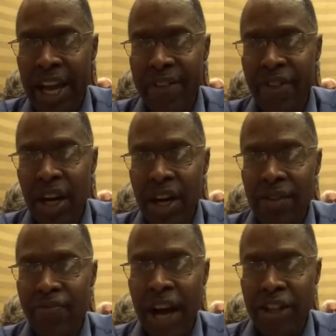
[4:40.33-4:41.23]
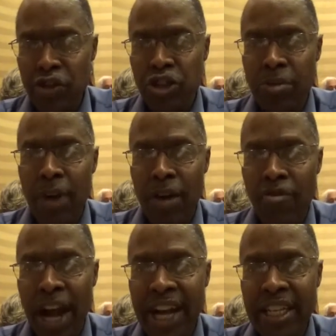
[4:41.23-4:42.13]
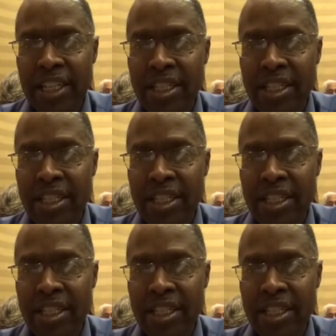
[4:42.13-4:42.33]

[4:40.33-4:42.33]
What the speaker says: and the fighter to my right